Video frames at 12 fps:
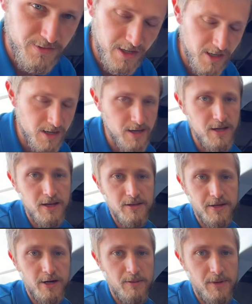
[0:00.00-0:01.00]
there
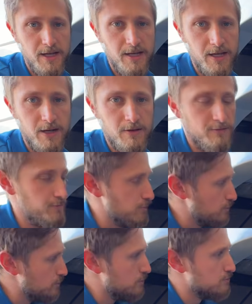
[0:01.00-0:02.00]
that are making
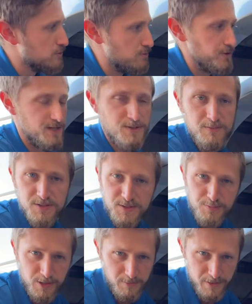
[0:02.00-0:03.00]
full replacement
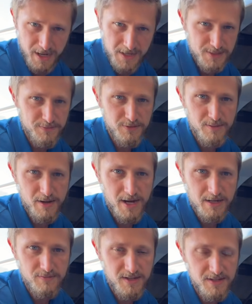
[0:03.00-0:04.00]
spring packs for the
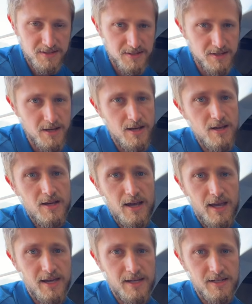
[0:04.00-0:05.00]
back of these,
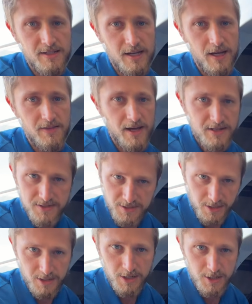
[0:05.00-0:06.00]
and that is
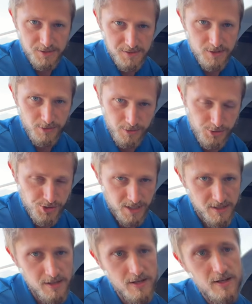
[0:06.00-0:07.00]
a good
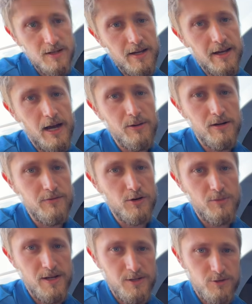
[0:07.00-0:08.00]
solution. However,
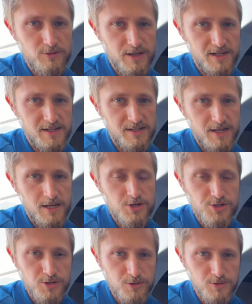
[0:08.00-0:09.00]
we do run into
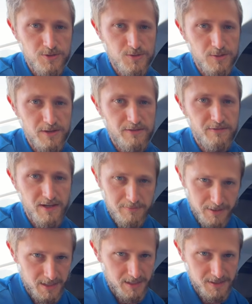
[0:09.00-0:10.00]
issues with
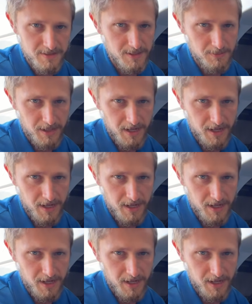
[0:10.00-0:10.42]
fitment in some